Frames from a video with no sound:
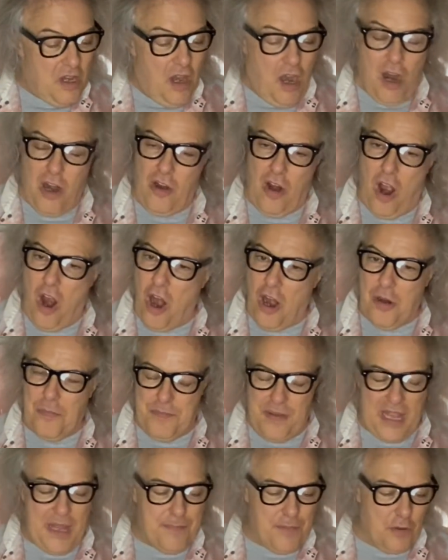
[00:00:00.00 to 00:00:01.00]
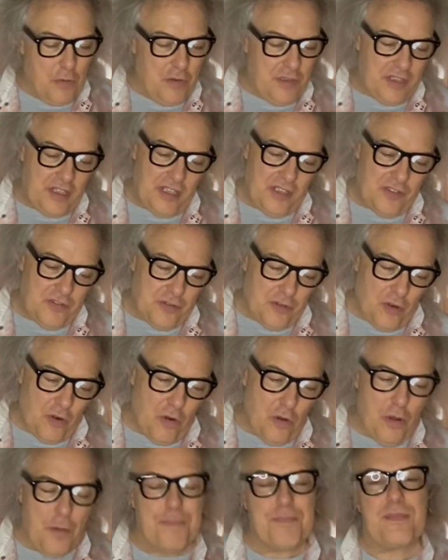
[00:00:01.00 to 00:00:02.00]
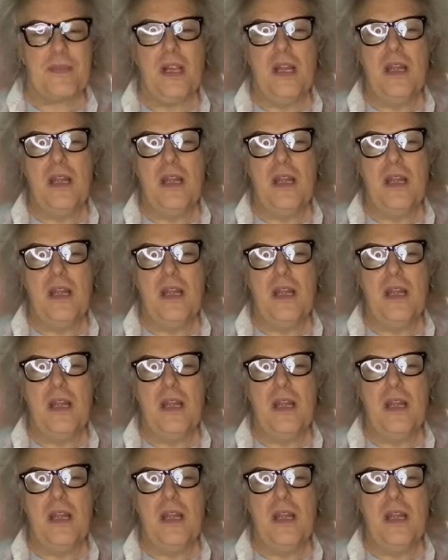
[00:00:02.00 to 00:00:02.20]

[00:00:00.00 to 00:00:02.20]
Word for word: are our people would control.